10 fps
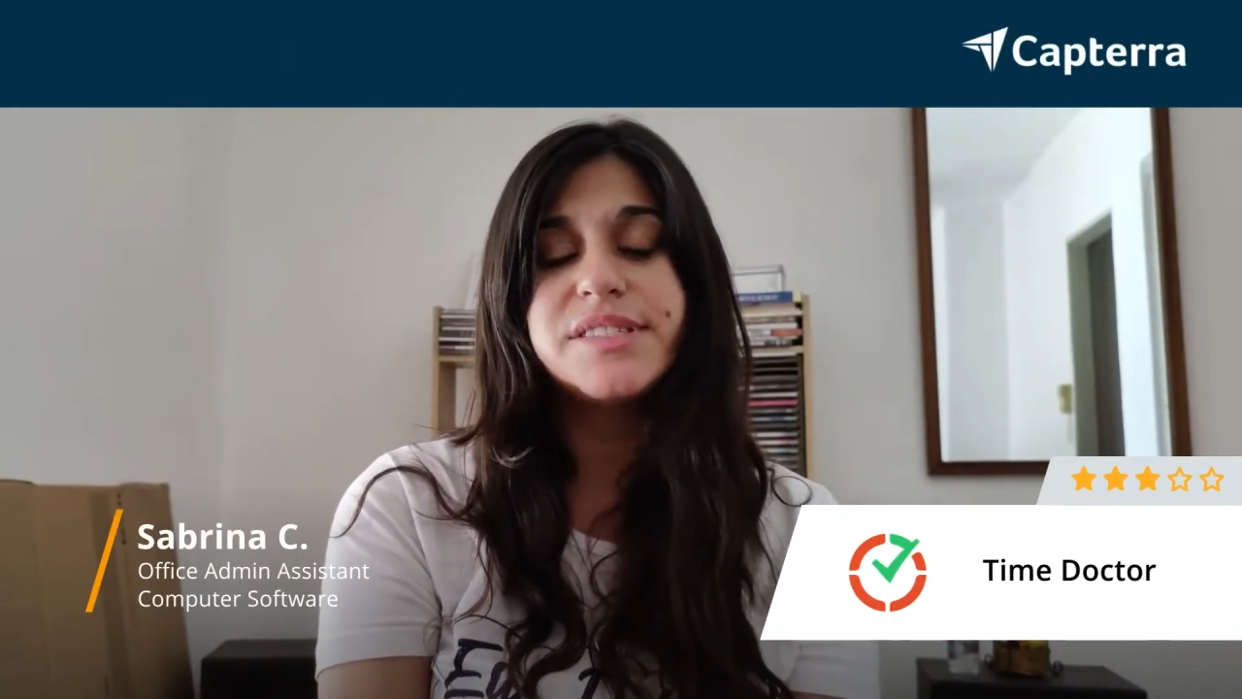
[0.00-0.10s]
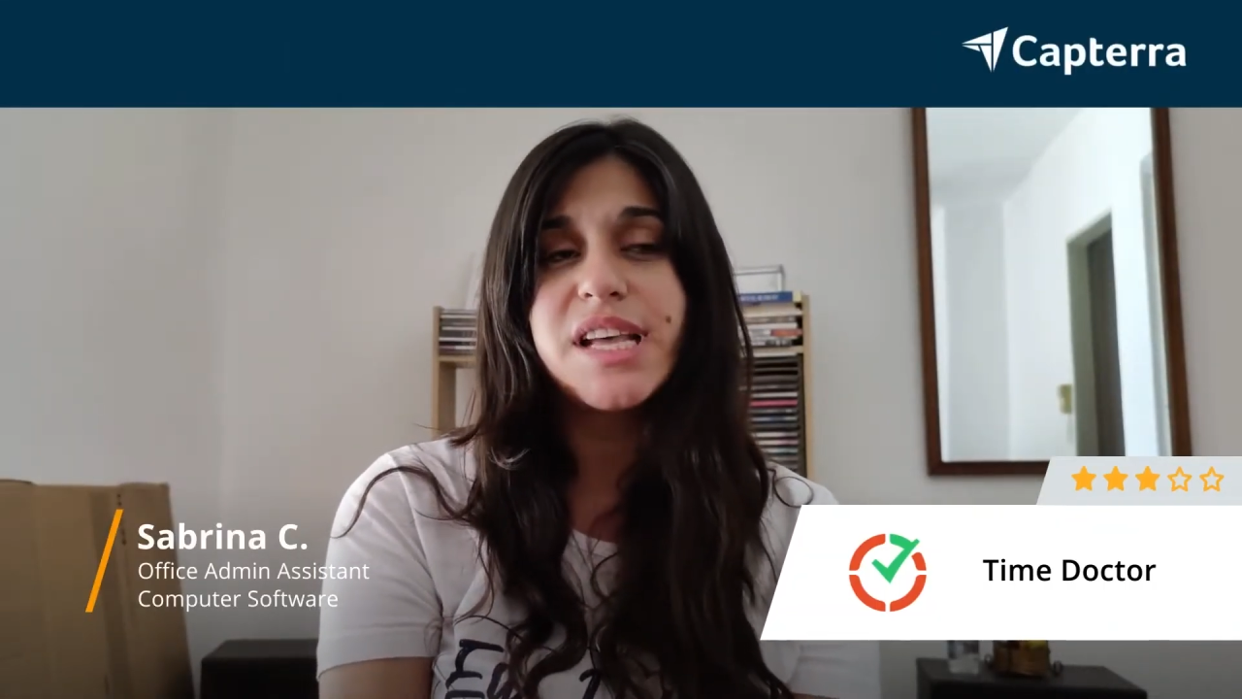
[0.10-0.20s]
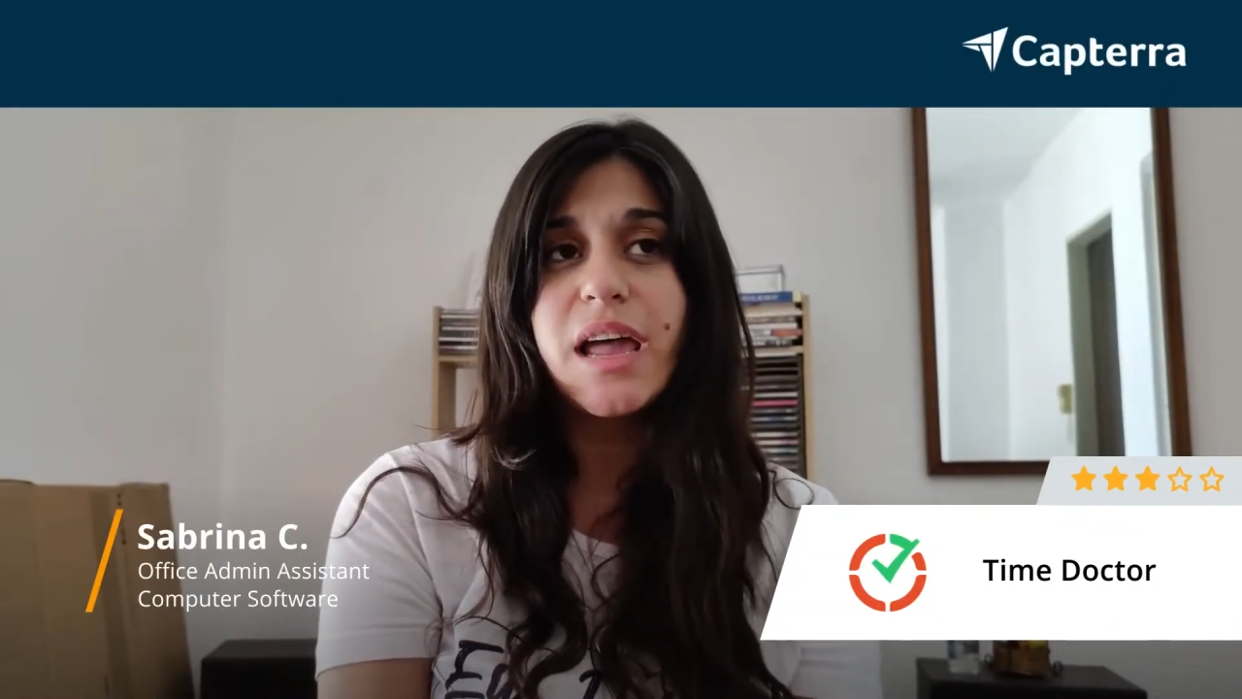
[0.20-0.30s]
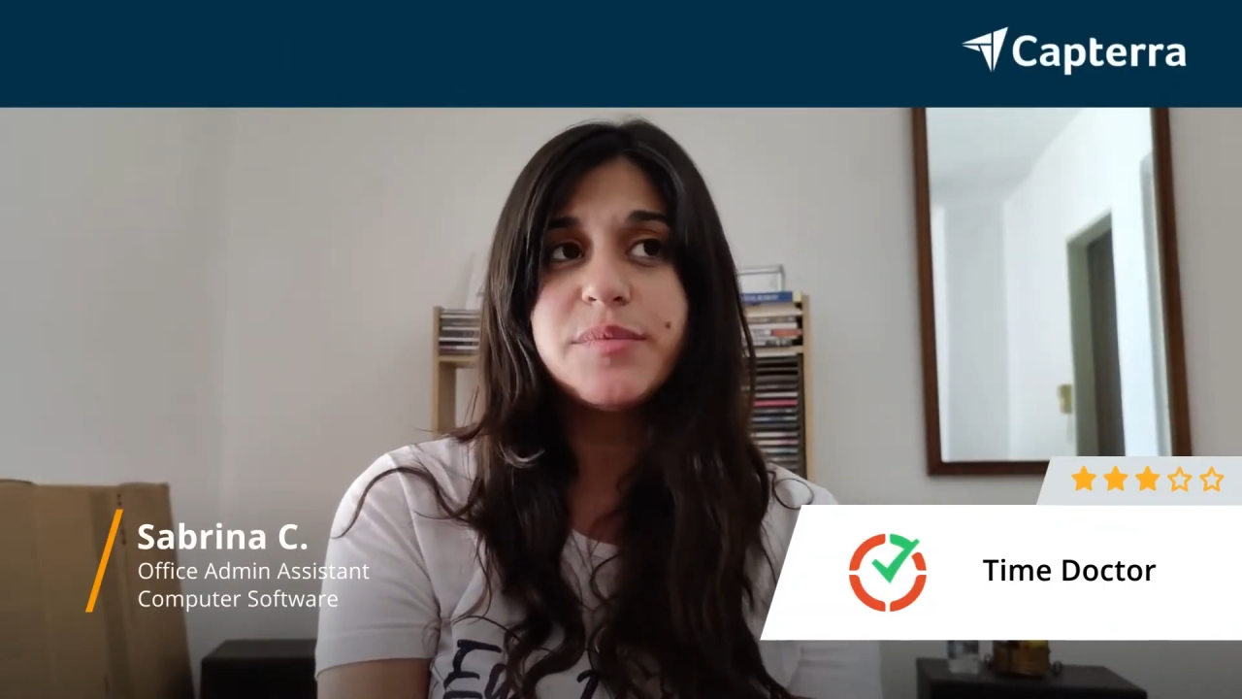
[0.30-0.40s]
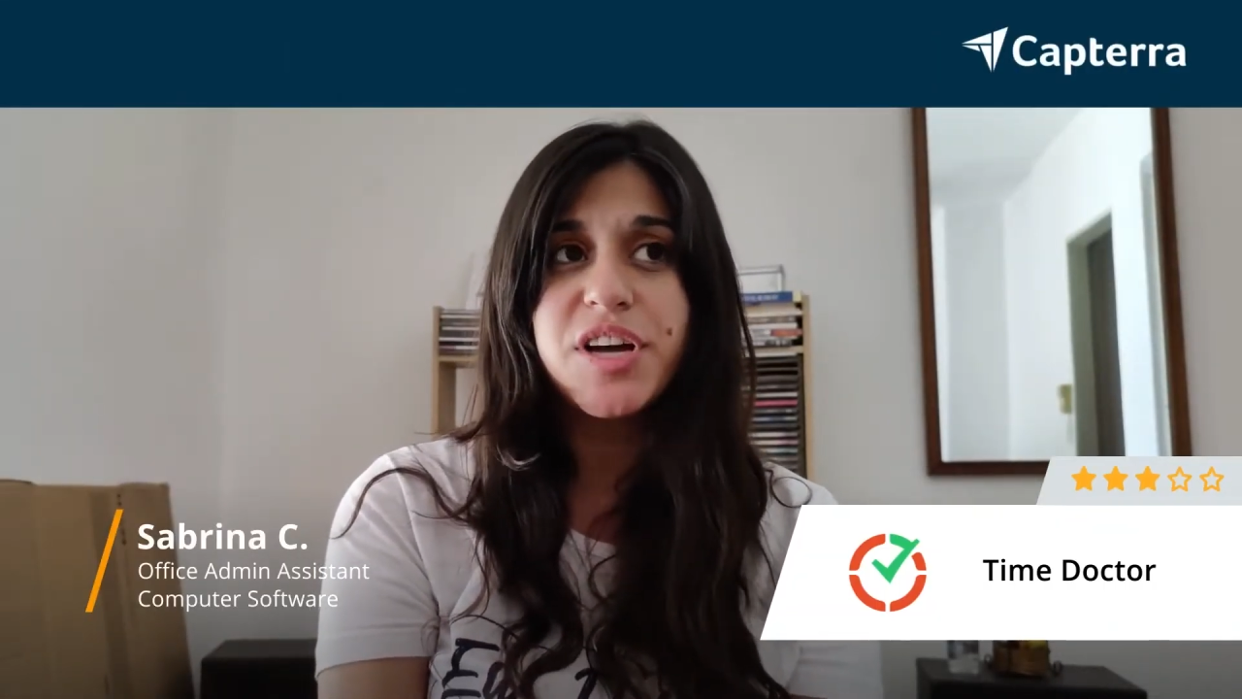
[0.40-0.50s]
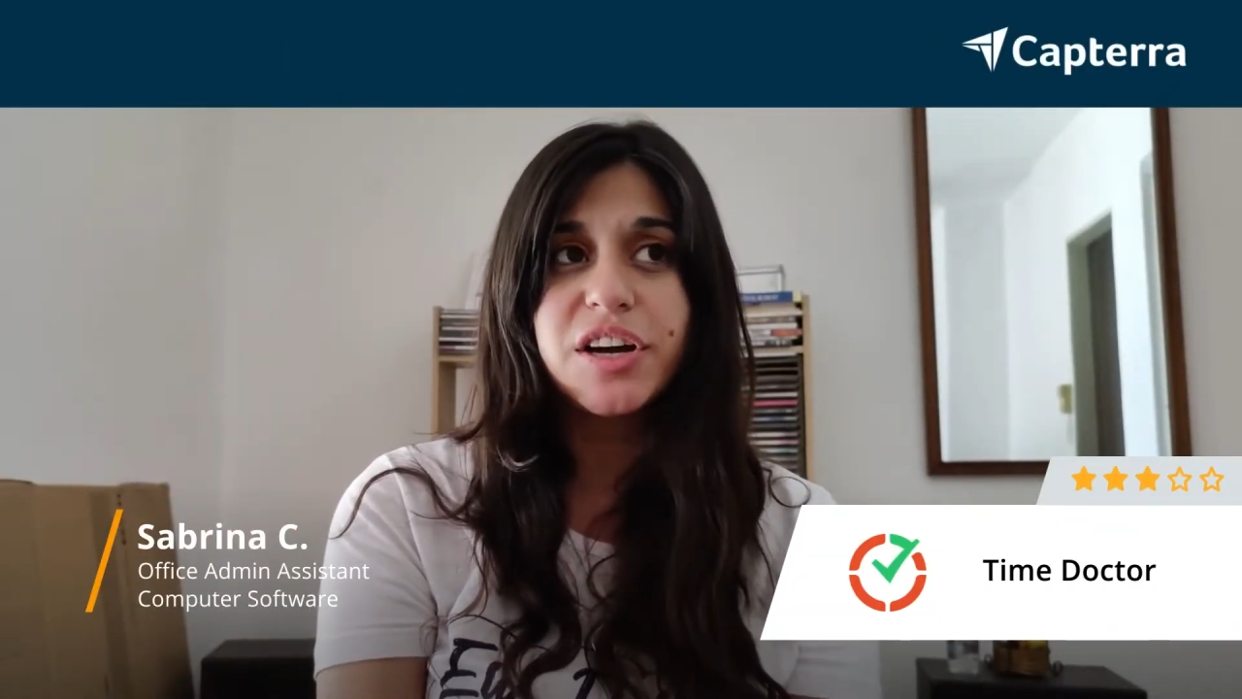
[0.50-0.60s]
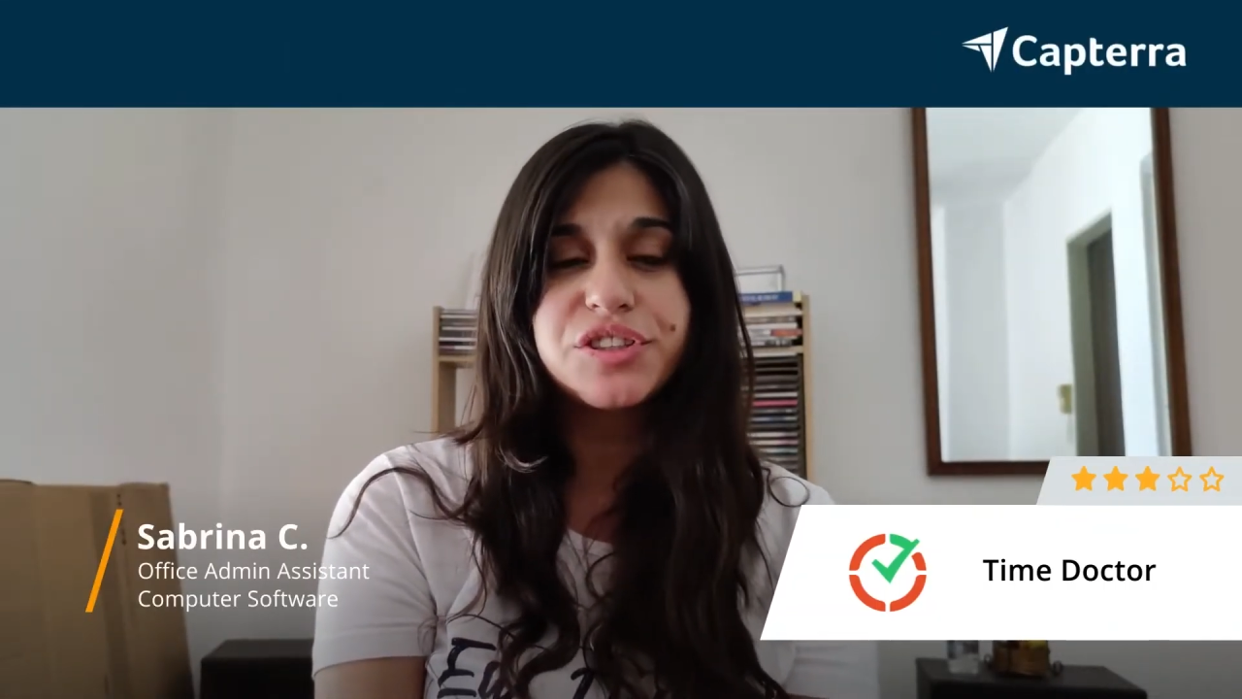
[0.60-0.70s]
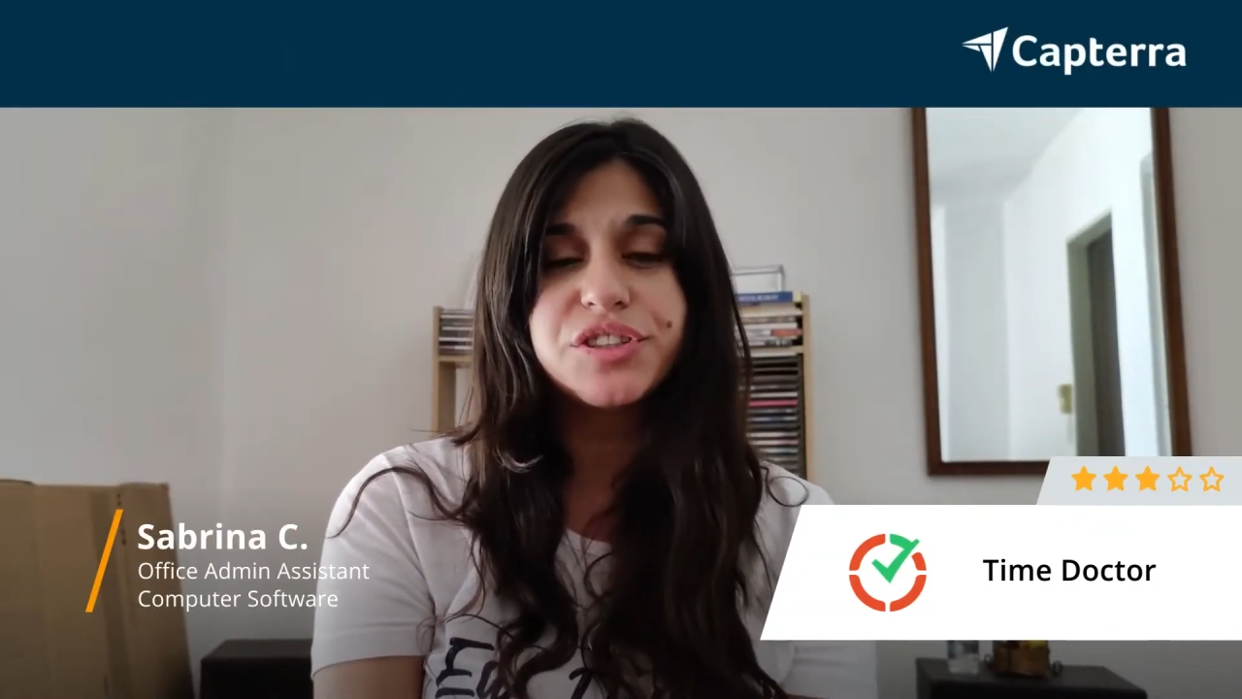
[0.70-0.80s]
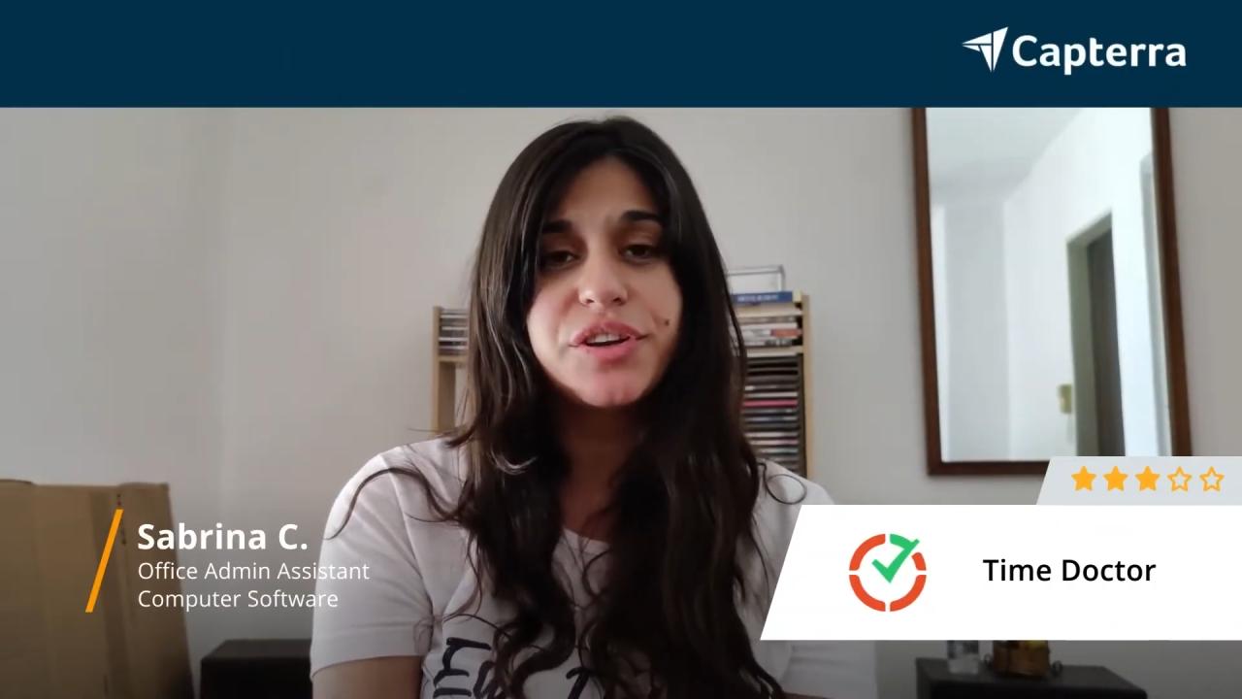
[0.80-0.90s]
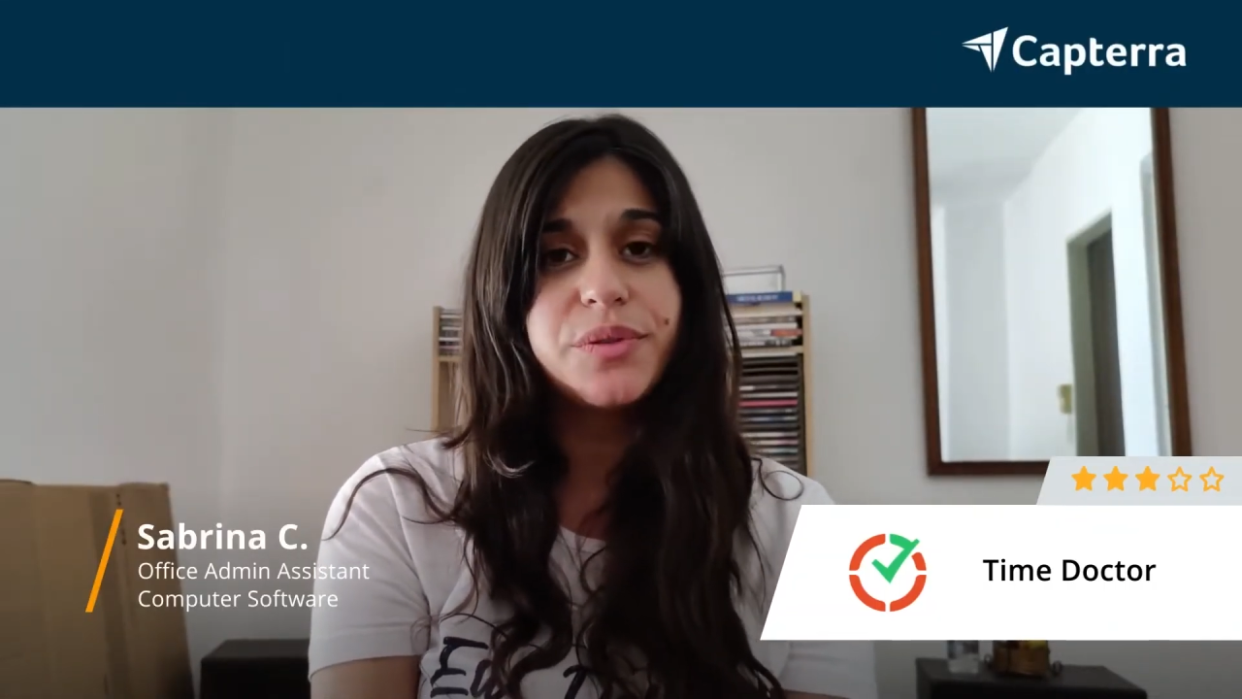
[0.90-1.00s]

Time Doctor